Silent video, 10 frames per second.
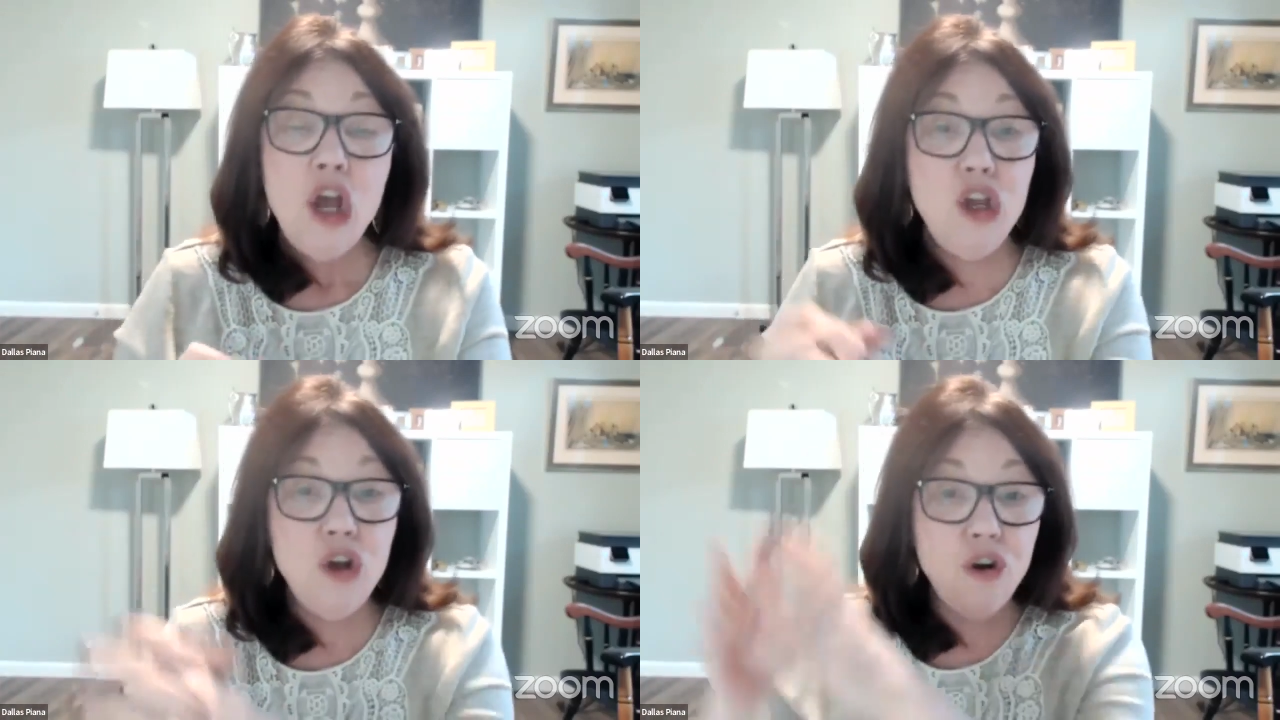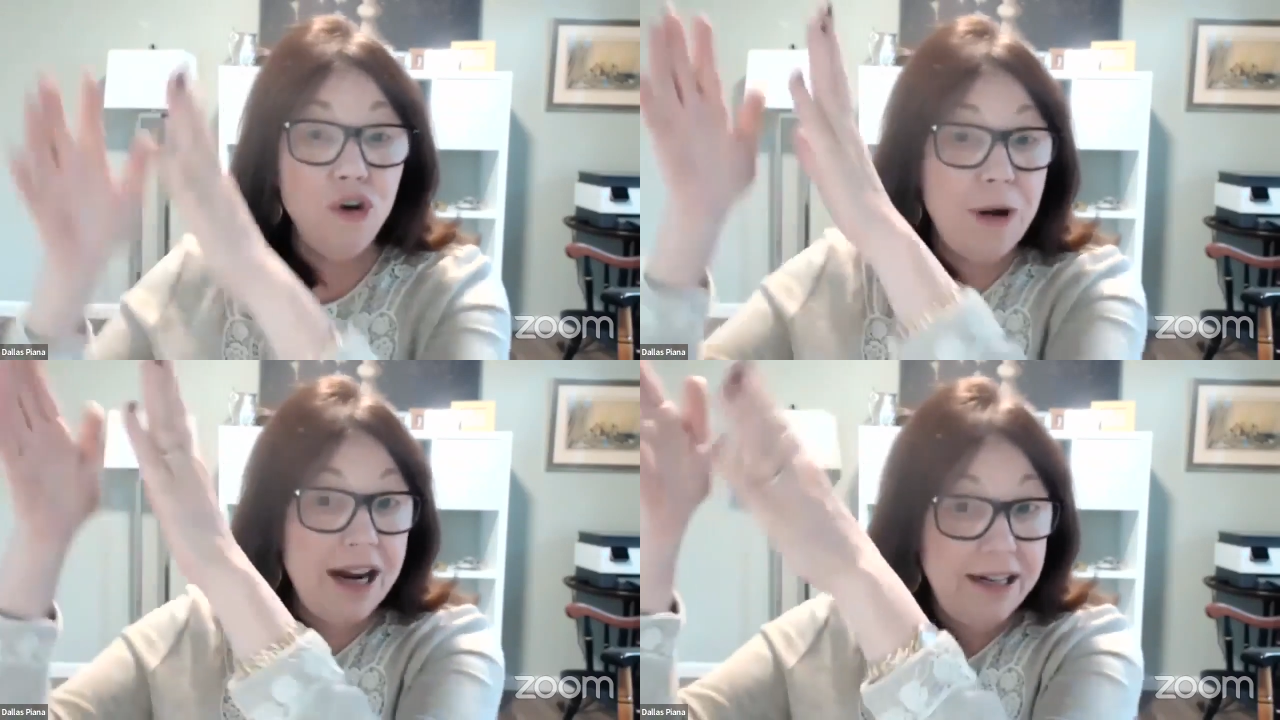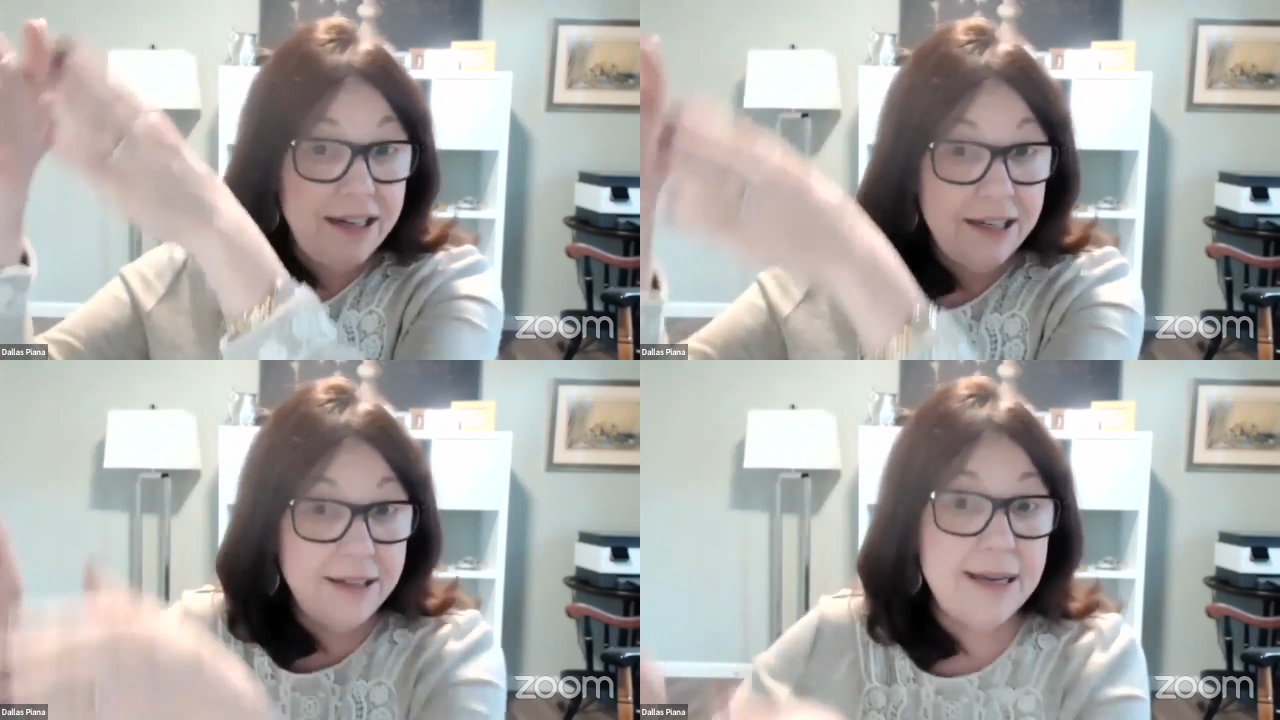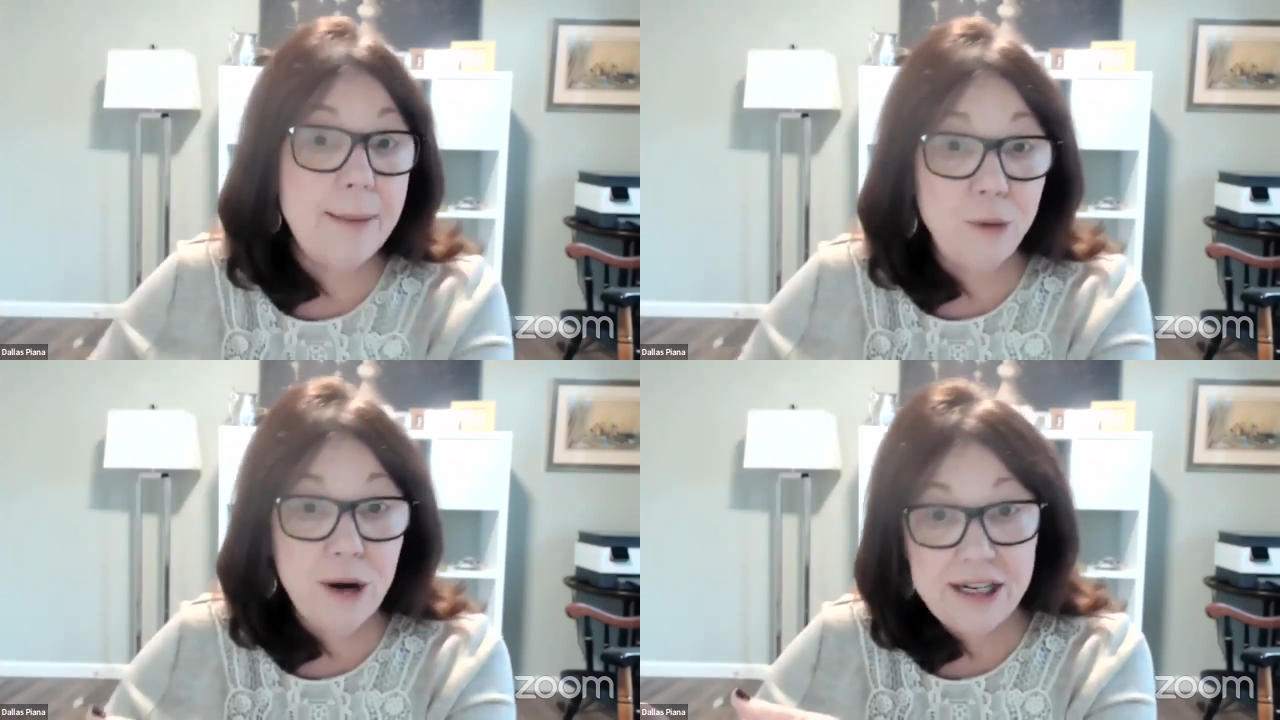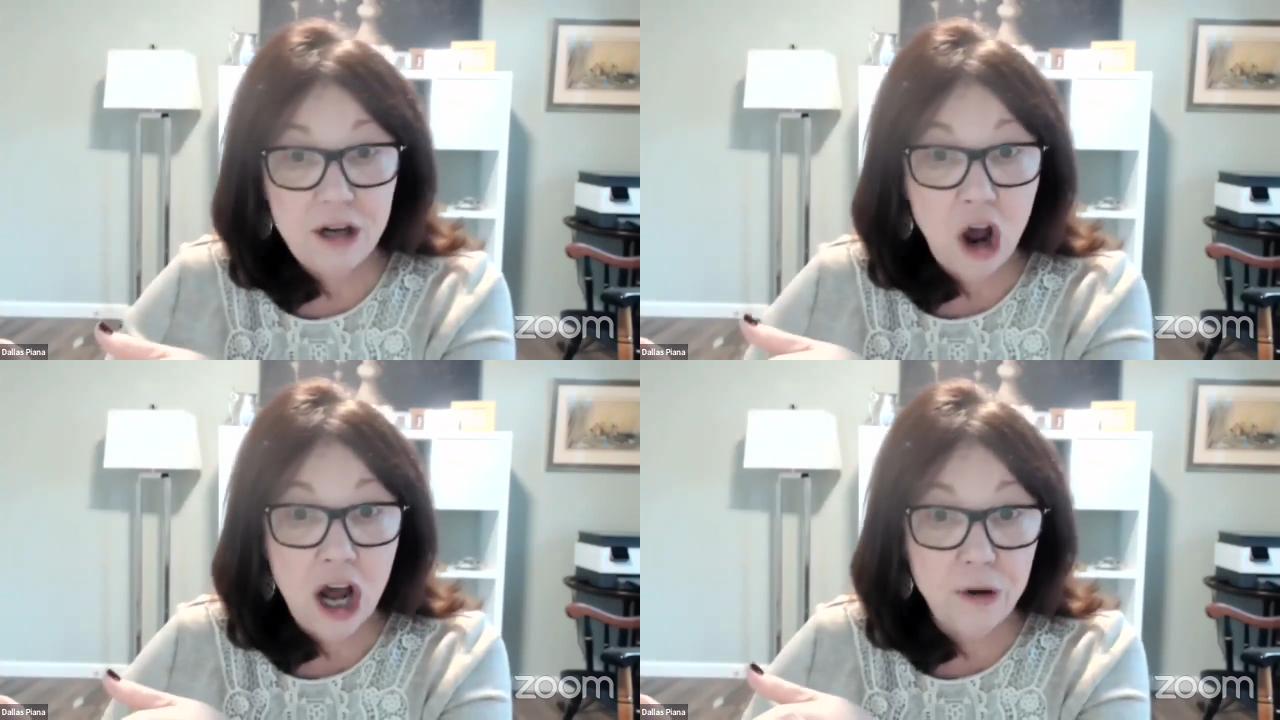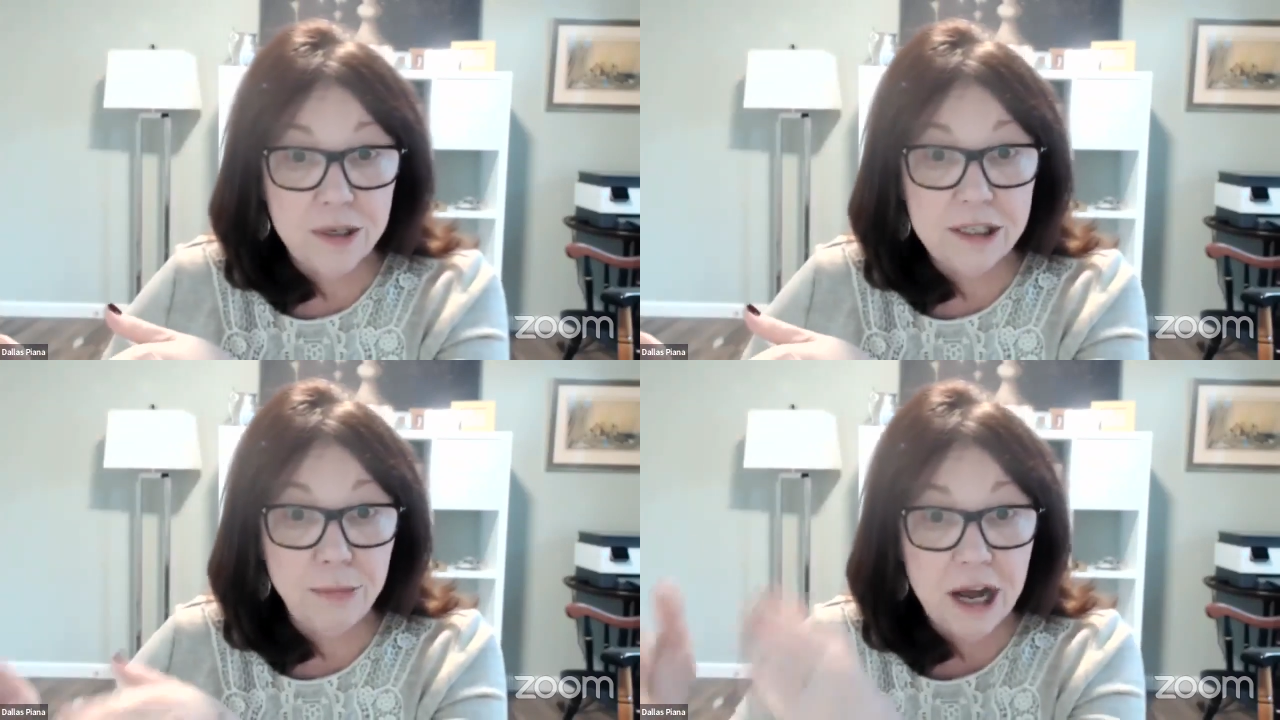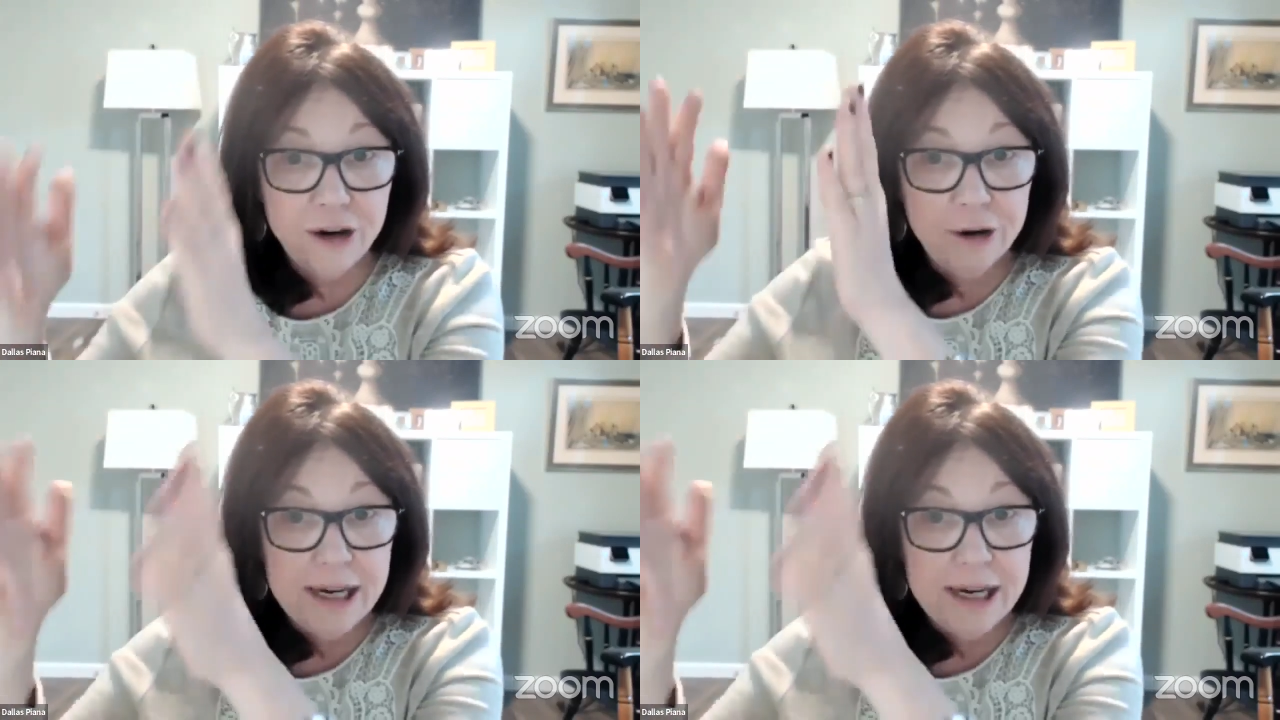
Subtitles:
You can create a separate autoresponder